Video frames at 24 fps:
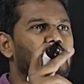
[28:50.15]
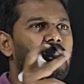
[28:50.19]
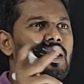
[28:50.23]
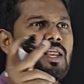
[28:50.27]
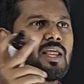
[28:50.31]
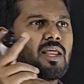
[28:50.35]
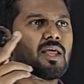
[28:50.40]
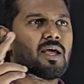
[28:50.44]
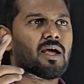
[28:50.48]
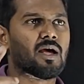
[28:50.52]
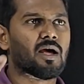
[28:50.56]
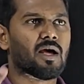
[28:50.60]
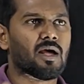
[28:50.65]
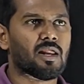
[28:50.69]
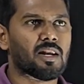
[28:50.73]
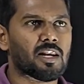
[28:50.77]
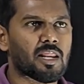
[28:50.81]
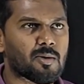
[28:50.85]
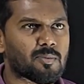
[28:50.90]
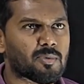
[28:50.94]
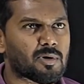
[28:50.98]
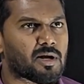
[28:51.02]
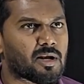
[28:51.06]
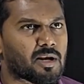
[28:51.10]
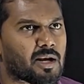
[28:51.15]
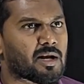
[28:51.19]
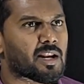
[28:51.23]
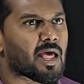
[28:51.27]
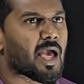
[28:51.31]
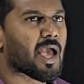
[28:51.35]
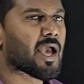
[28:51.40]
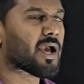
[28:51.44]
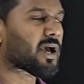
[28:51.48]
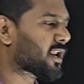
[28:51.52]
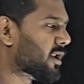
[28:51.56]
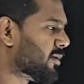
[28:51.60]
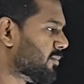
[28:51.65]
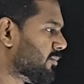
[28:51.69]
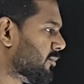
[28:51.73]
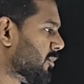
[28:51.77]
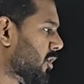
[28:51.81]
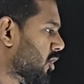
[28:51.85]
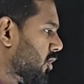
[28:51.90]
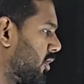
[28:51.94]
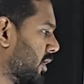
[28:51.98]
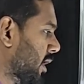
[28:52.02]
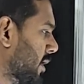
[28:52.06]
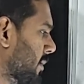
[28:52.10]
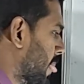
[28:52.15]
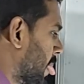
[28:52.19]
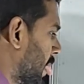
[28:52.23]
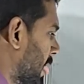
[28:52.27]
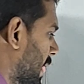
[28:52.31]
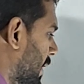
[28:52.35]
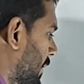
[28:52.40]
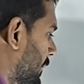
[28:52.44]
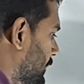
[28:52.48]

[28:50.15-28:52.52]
the labeled ray diagram. Okay,